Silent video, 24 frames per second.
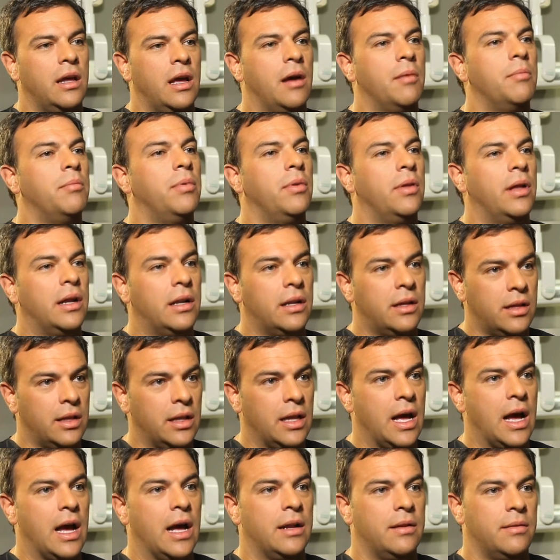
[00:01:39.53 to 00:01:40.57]
a blood
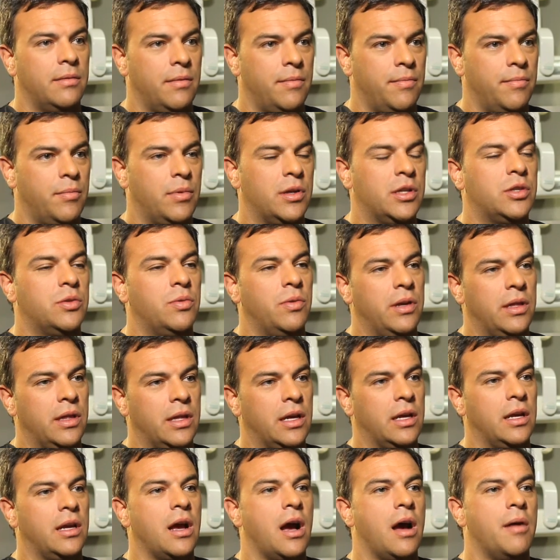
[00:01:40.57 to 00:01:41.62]
clot between the
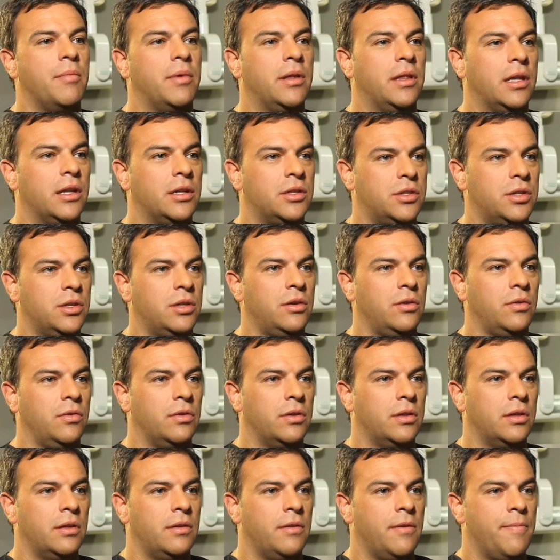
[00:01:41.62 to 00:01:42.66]
gum and the
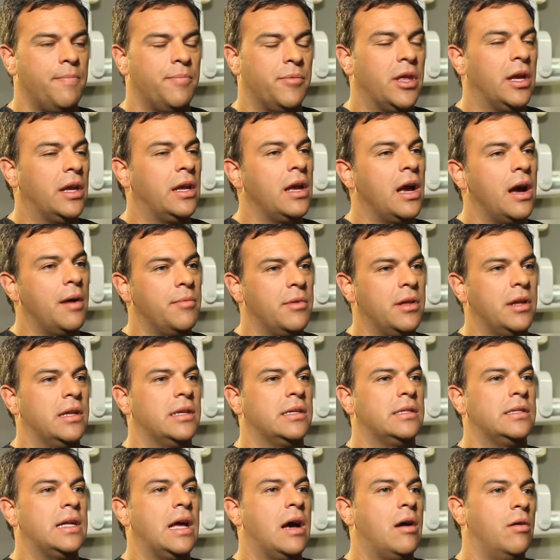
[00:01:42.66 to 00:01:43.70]
tooth, the gum that
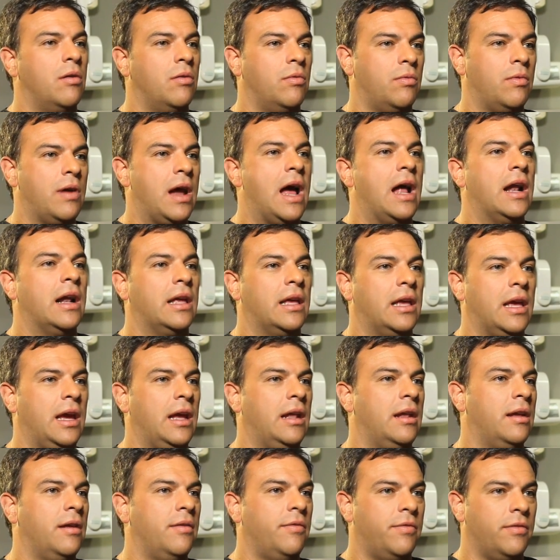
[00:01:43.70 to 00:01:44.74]
is now
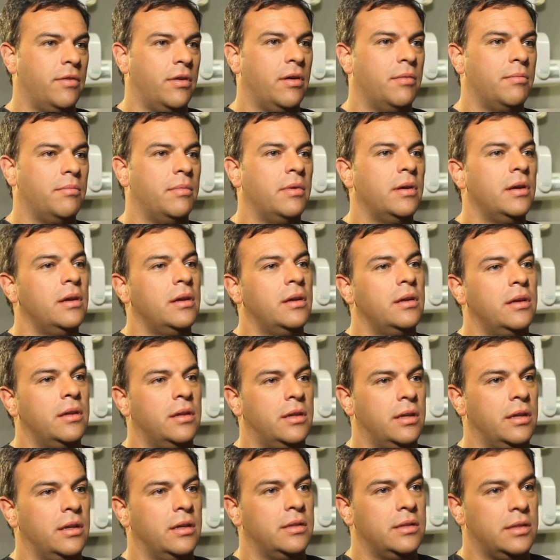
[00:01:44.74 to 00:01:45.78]
eradicated from
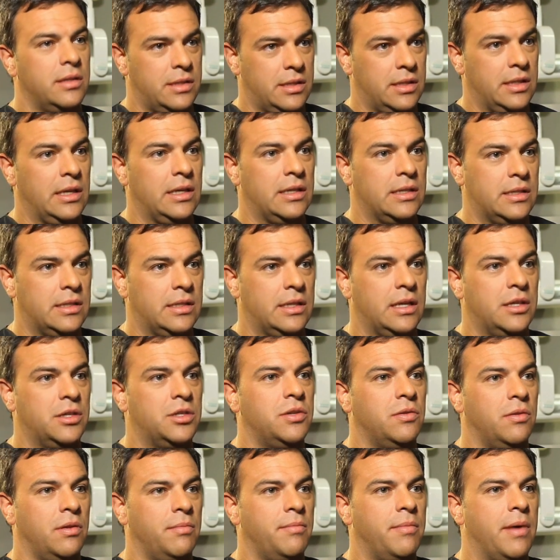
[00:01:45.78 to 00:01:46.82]
the diseased
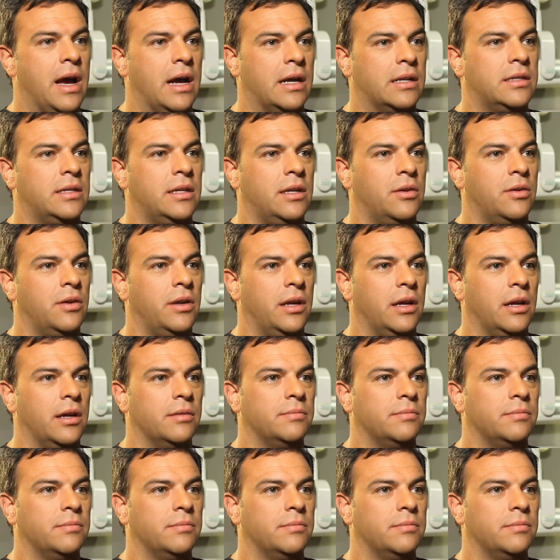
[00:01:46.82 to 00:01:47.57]
tissue and bacteria.